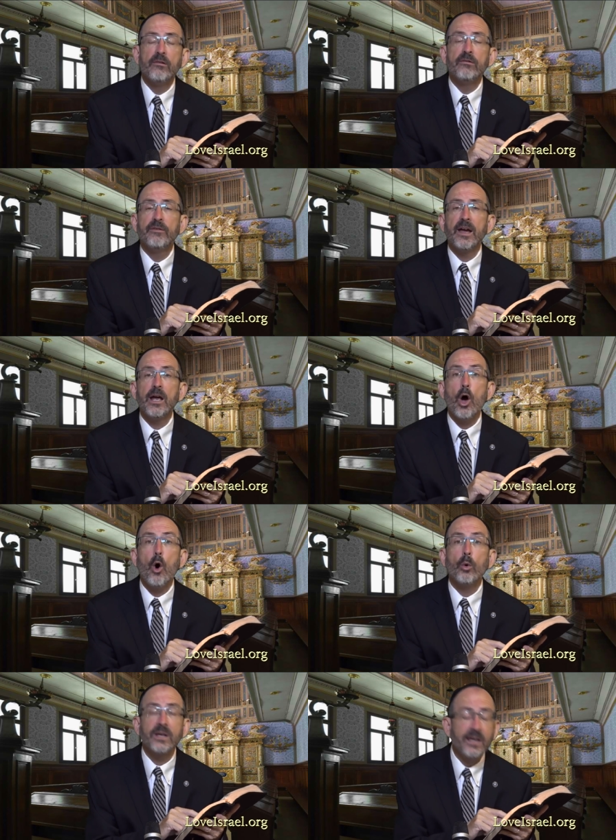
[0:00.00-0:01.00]

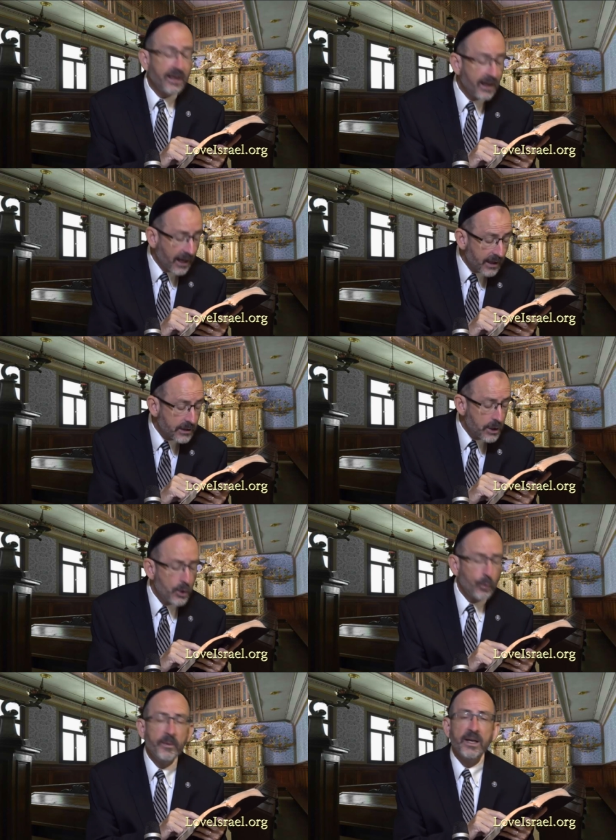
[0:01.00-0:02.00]
vehokiach,
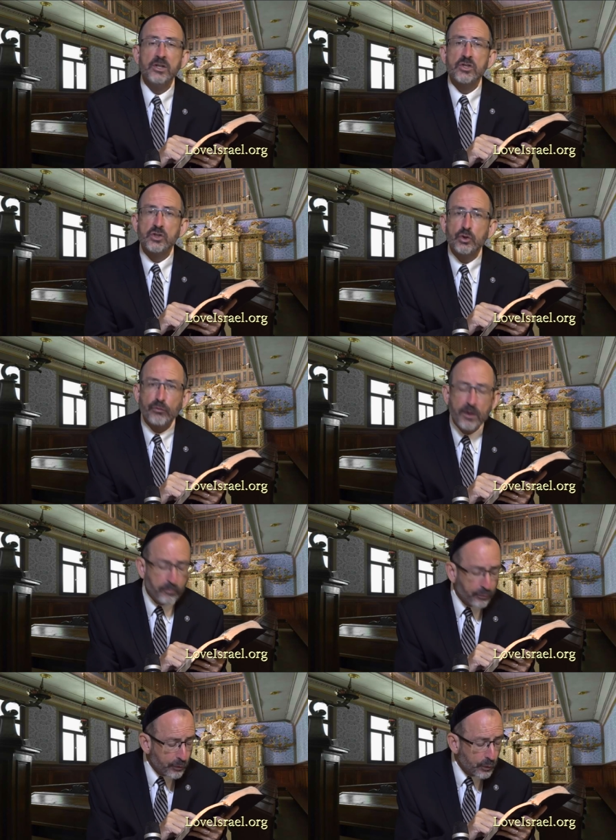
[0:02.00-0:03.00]
means to
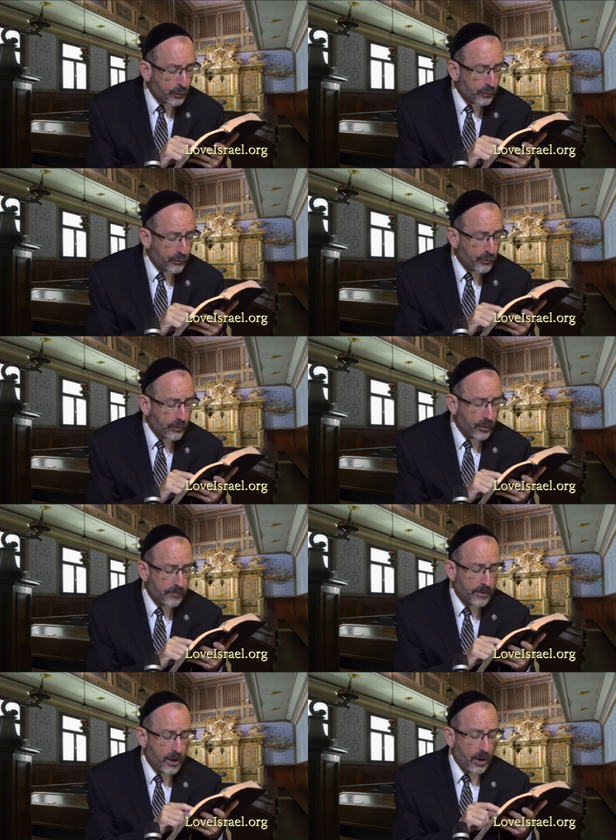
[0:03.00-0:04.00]
reprove
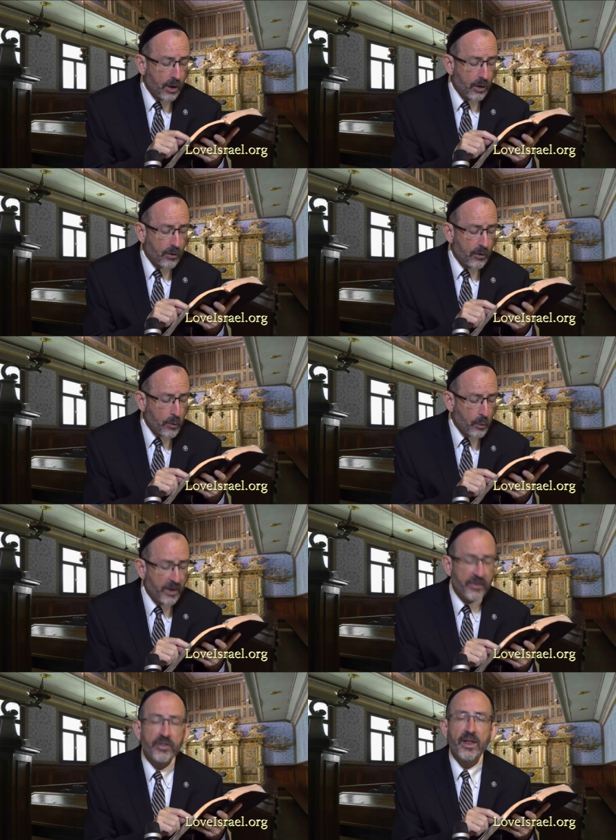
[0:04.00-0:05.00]

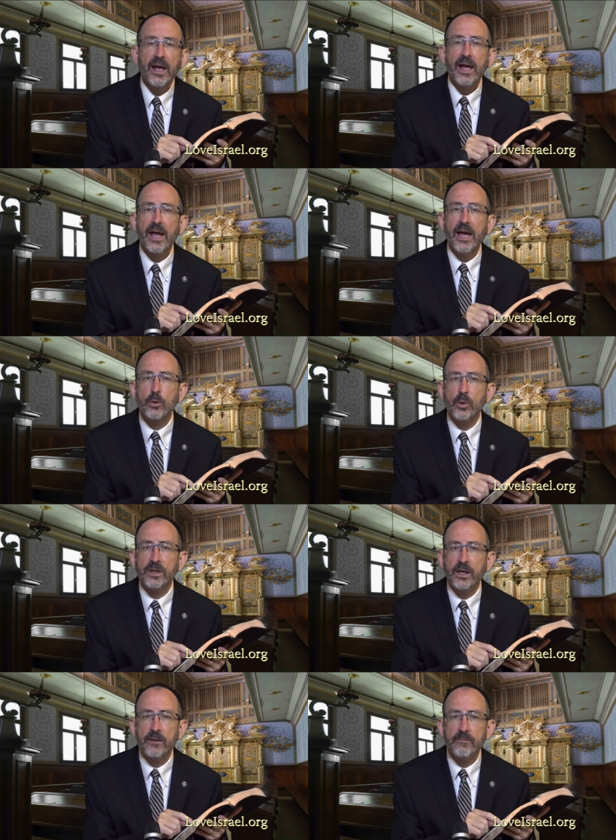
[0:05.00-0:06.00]
with
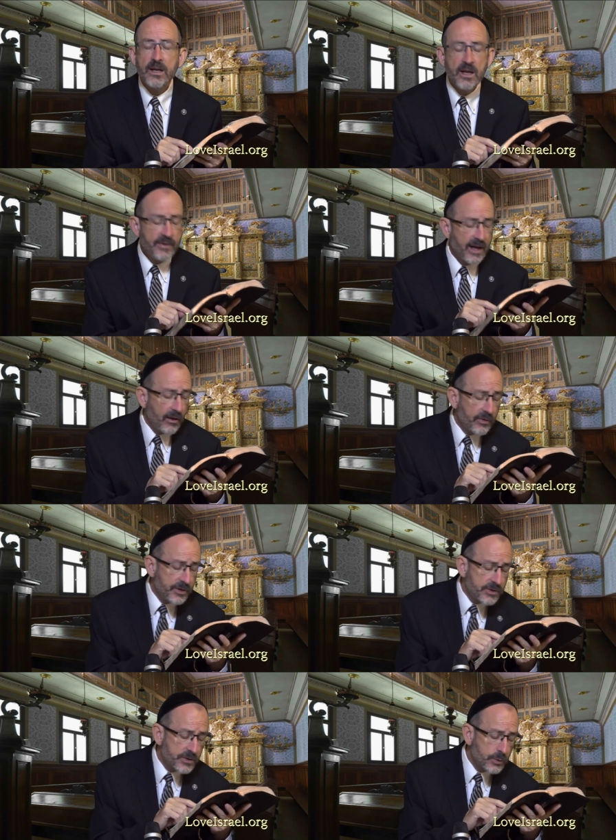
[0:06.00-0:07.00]
equity. Now,
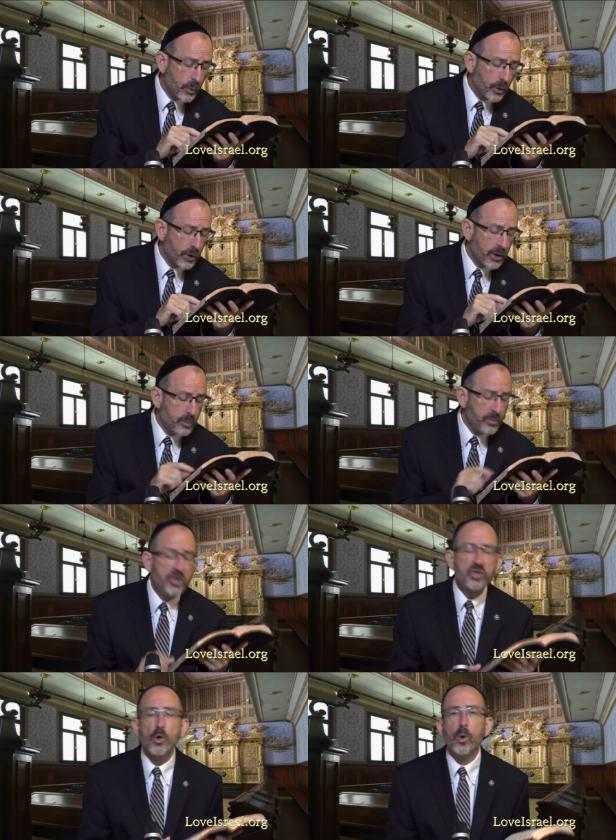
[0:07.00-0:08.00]
this is the word
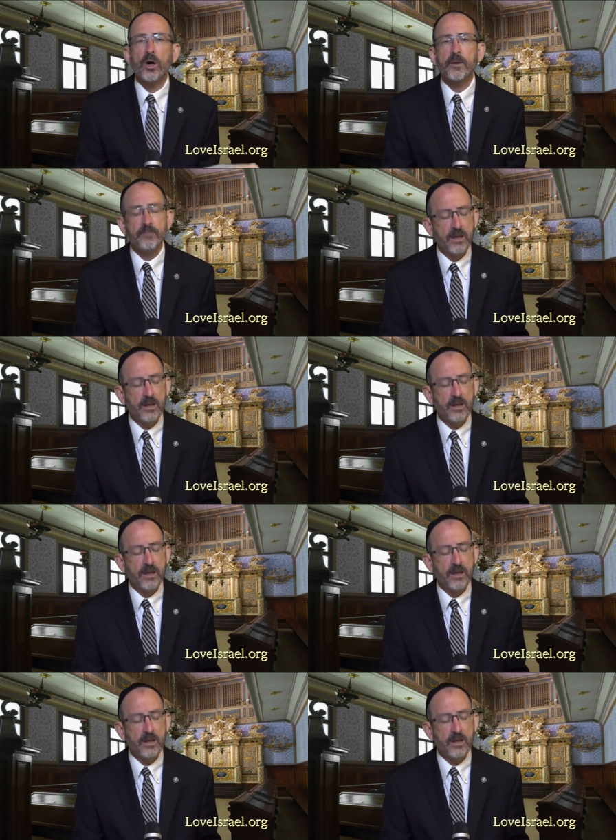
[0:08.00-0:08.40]
mishor.